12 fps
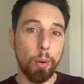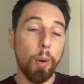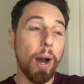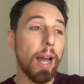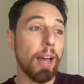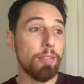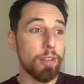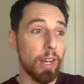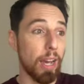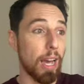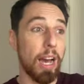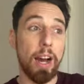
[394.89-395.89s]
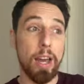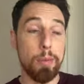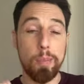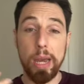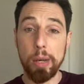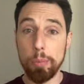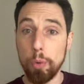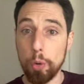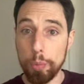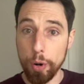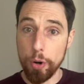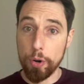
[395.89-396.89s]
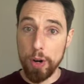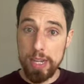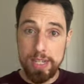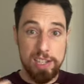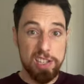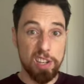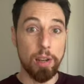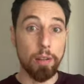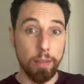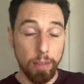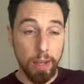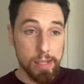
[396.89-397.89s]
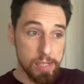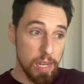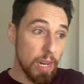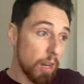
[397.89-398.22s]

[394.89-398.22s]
Why haven't I made more progress in certain things?